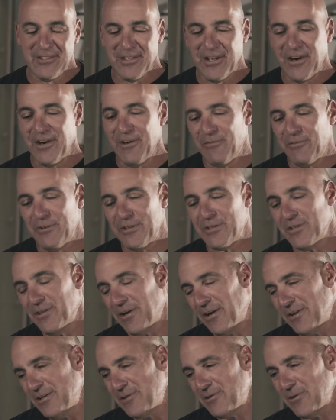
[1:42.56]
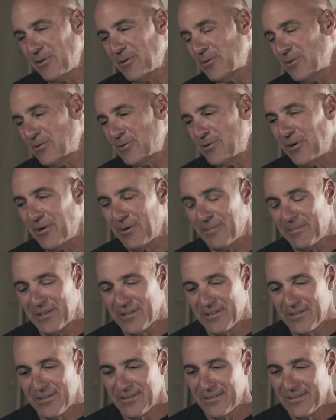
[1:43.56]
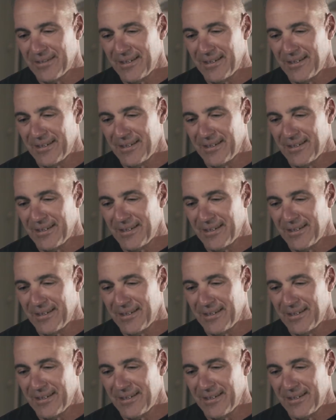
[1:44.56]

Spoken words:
started fishing all these local tournaments,